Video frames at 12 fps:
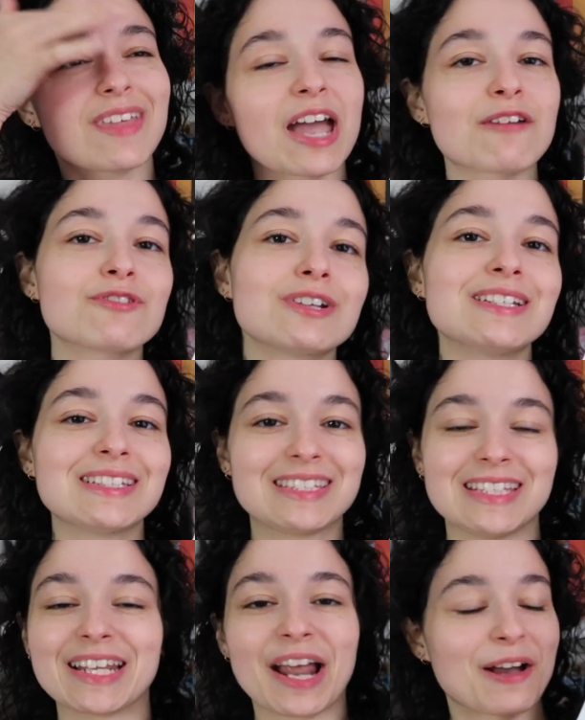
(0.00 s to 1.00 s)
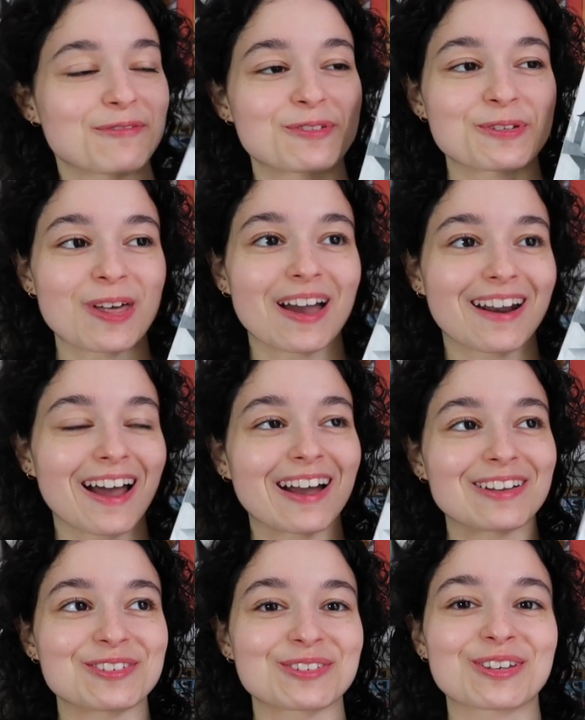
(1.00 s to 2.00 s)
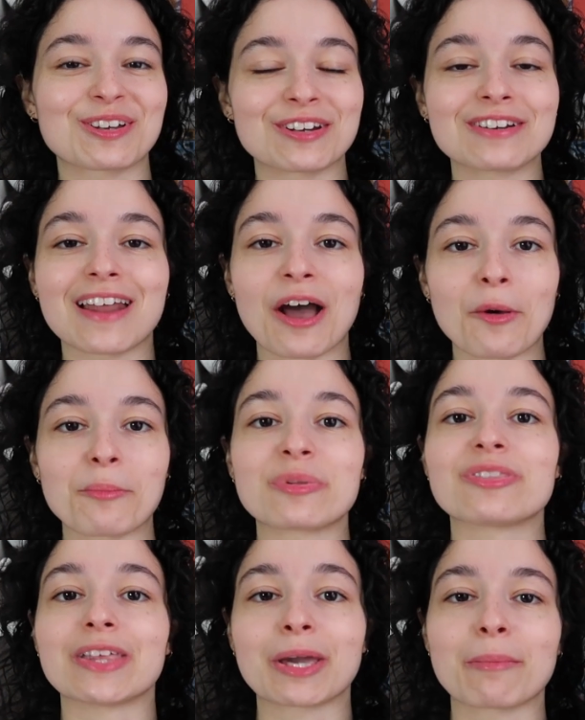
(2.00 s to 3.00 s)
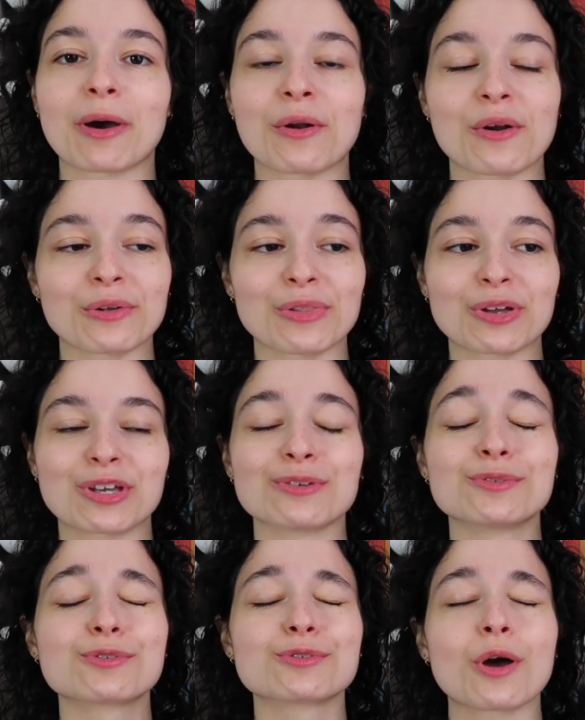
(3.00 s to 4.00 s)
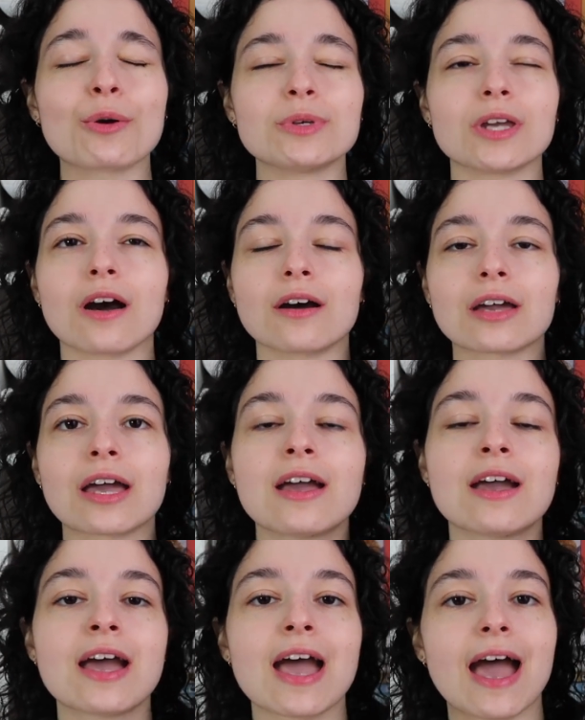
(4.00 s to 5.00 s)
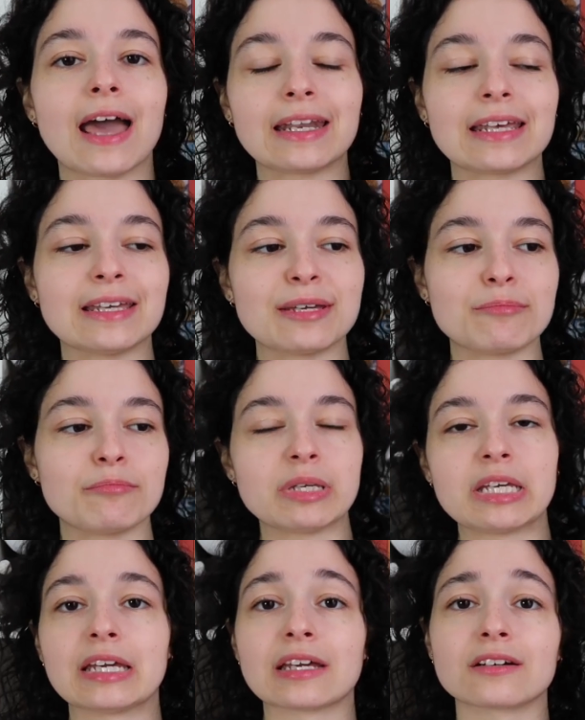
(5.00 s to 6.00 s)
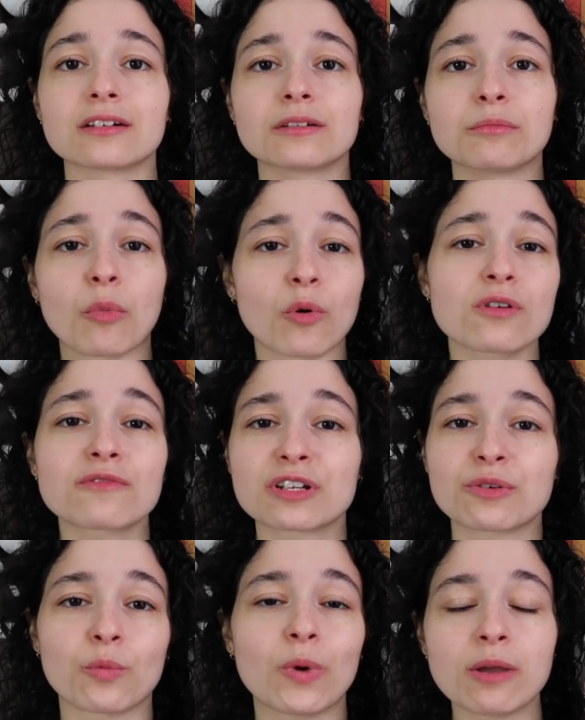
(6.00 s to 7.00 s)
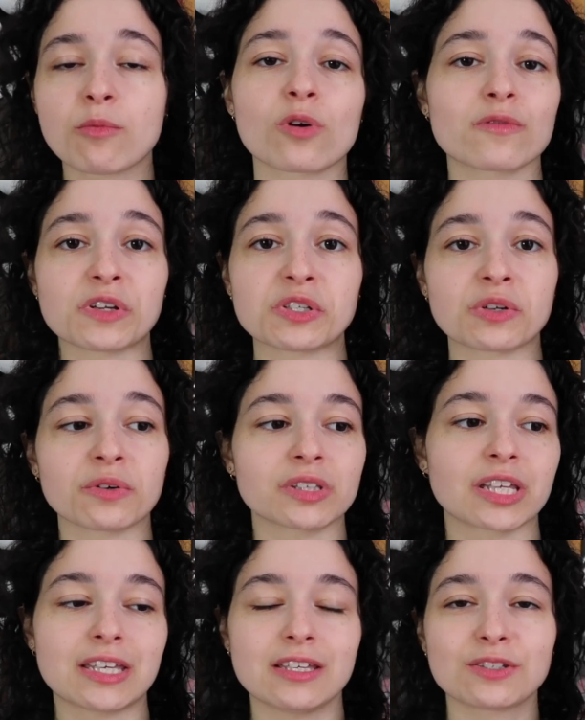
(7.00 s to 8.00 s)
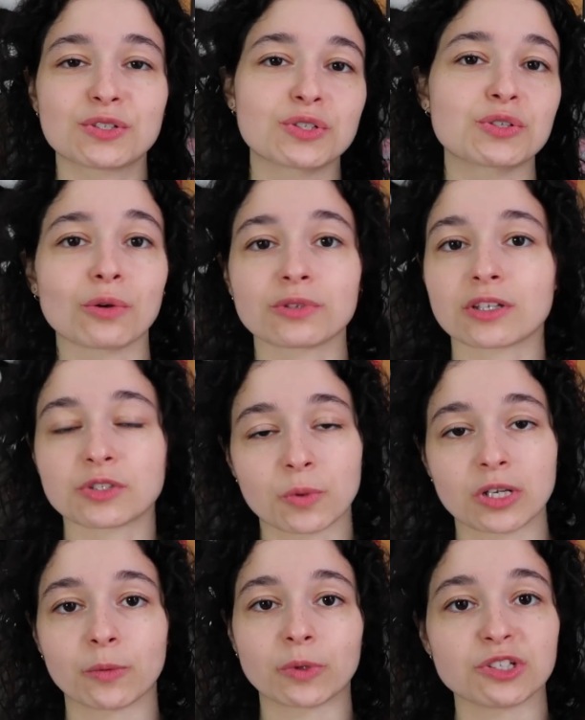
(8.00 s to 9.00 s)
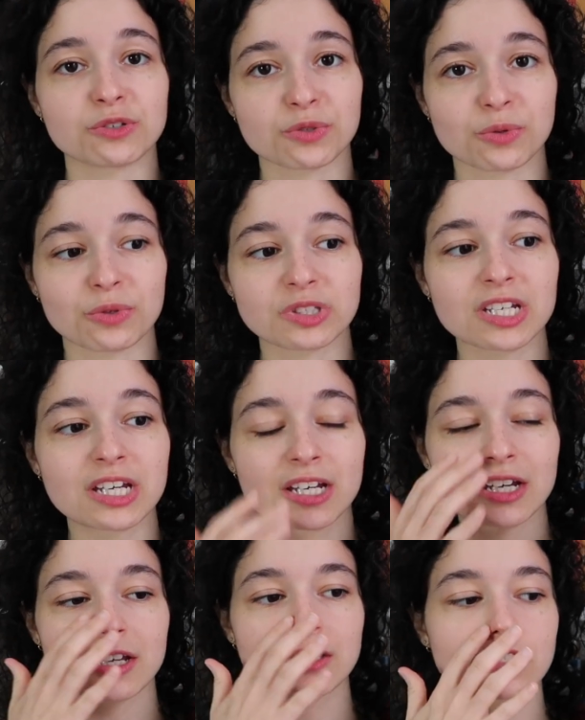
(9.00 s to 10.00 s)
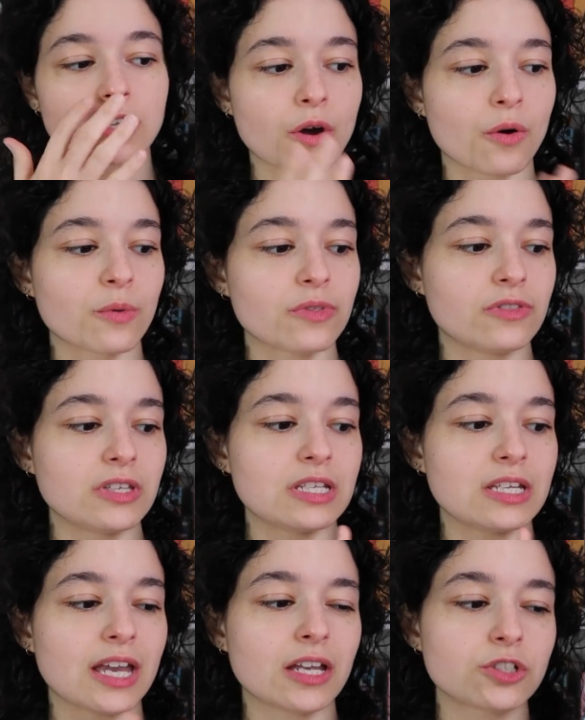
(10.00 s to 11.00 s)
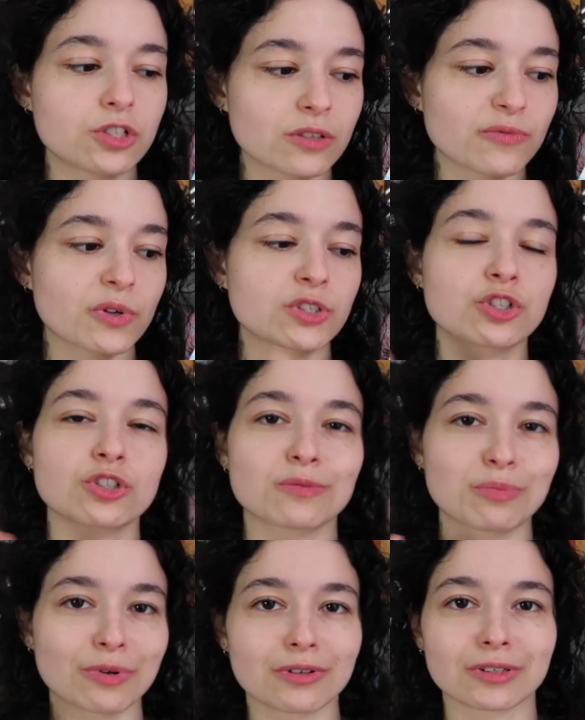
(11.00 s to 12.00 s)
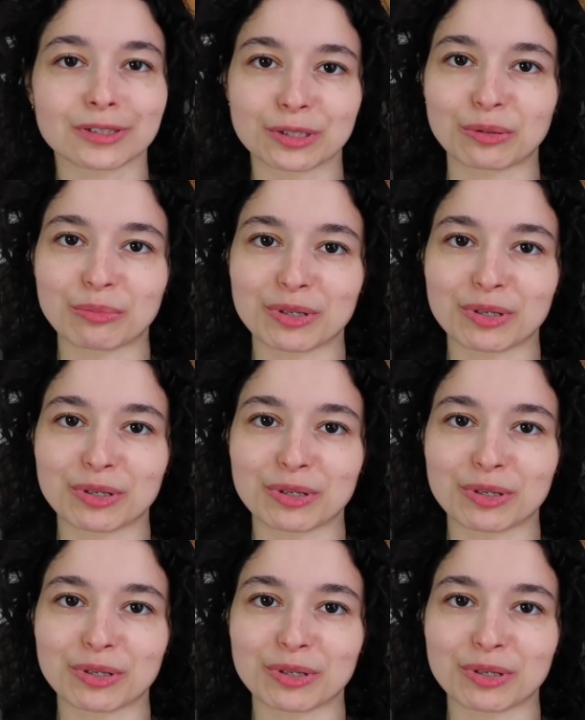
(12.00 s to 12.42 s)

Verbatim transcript: every scene after that I just couldn't help but think about her looking so young and him being more of an way more of an adult like he's an adult at 21 years old so the age difference just put a little